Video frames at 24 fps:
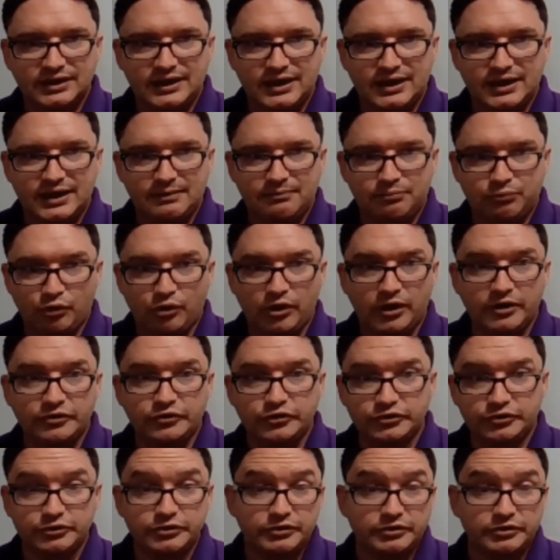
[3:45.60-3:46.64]
prior
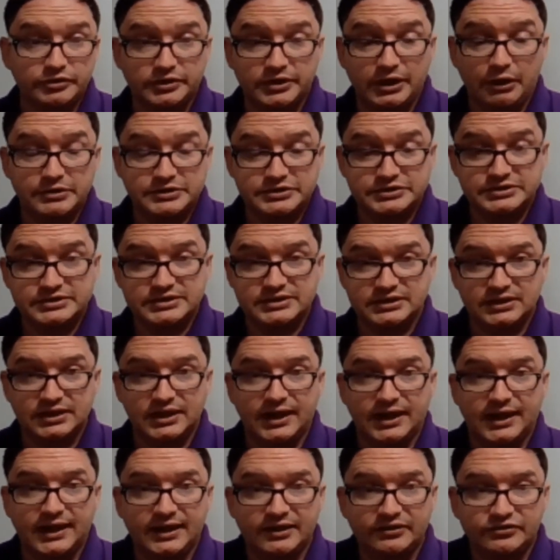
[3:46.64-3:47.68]
to going to the
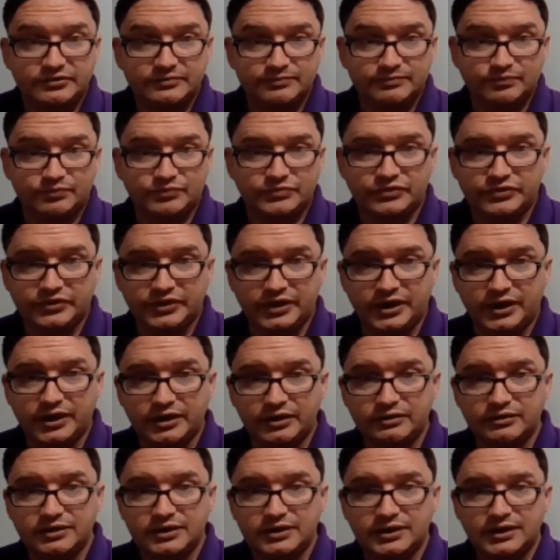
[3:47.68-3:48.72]
class.
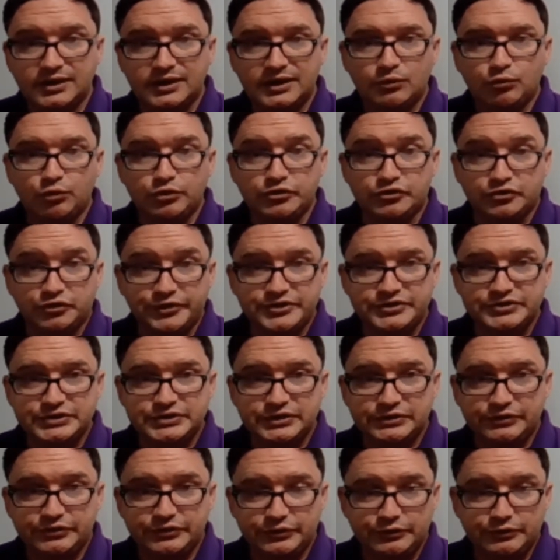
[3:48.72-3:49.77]
So, which leads
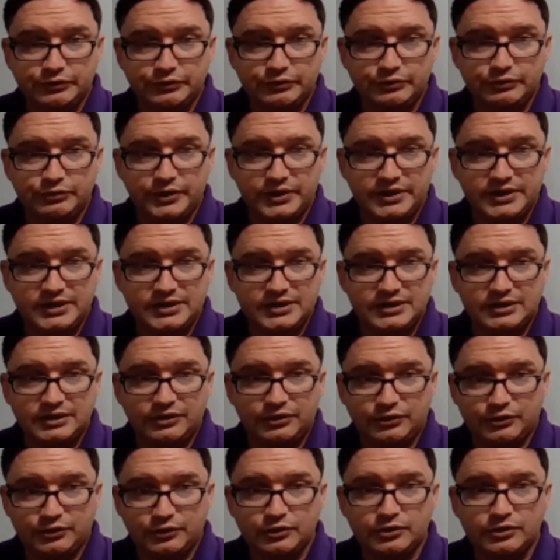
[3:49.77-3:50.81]
on to the
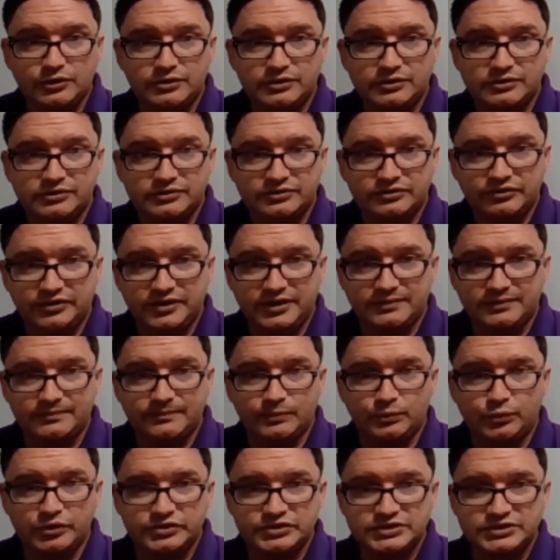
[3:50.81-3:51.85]
third tip,
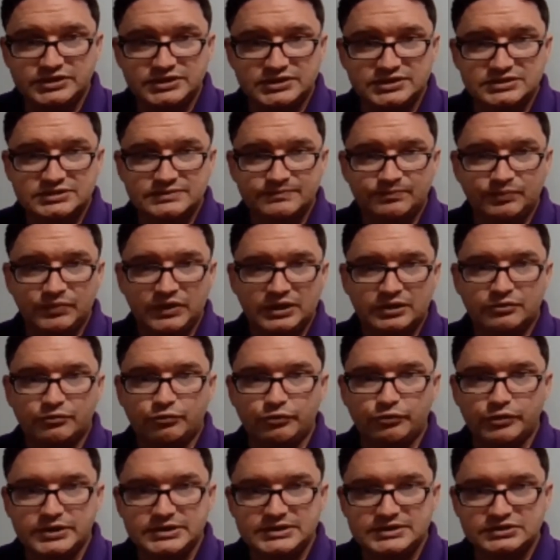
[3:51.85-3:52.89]
which is
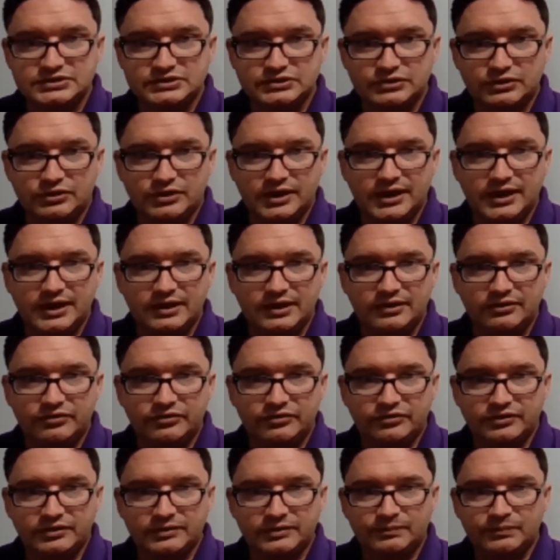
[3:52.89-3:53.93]
read the
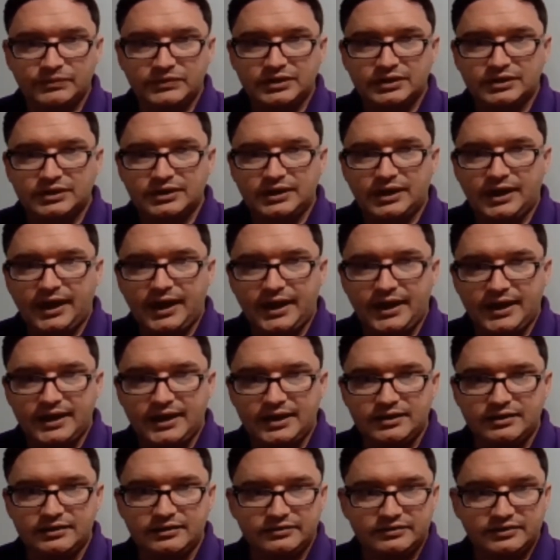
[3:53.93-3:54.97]
slides
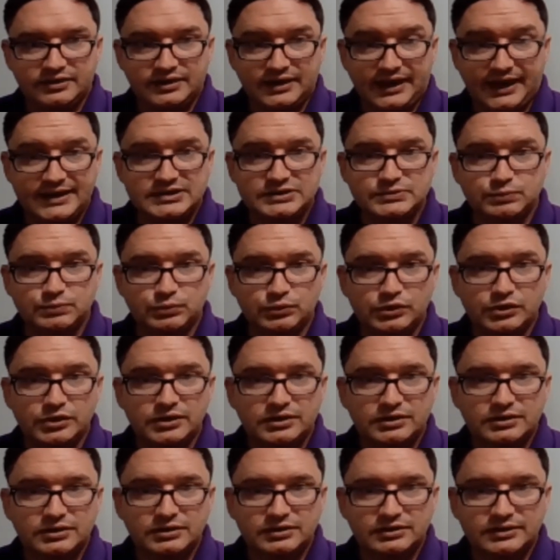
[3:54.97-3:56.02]
and
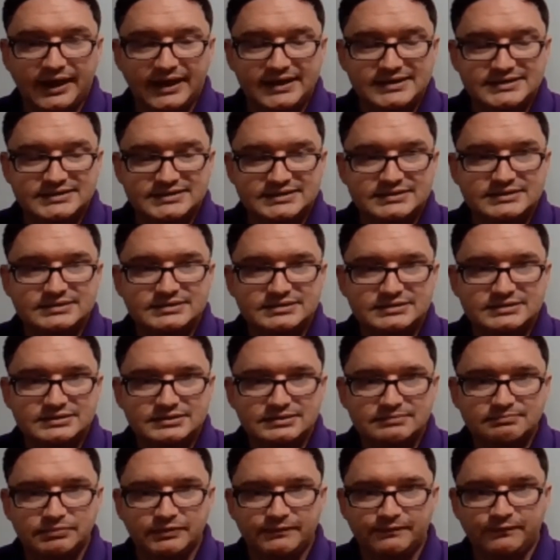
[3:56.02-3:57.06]
cases
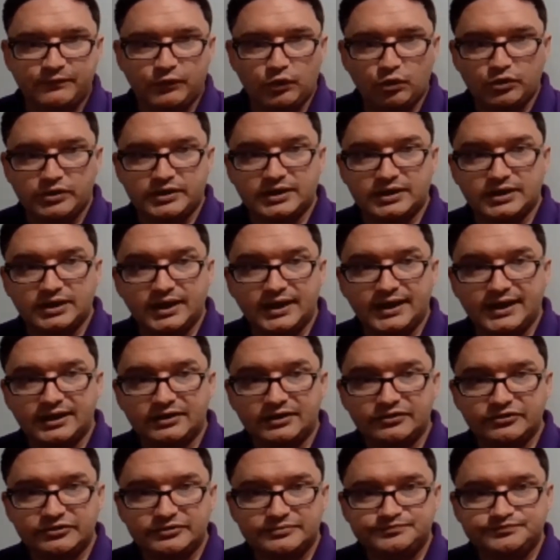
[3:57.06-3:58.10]
before the
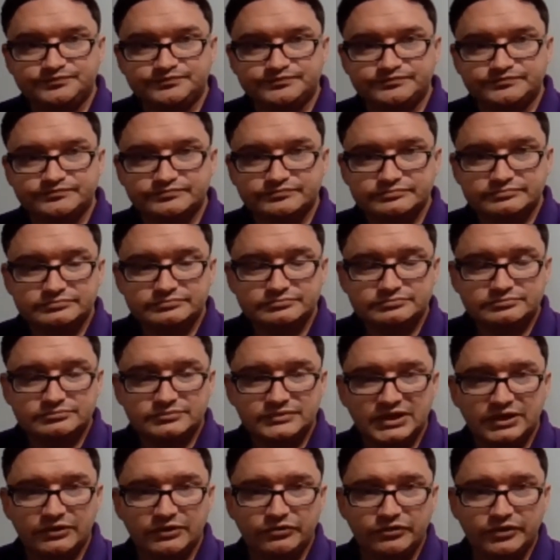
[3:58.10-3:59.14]
class.
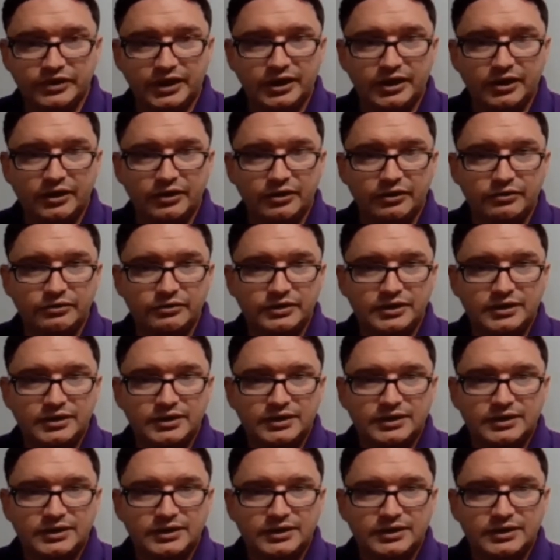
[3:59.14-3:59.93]
So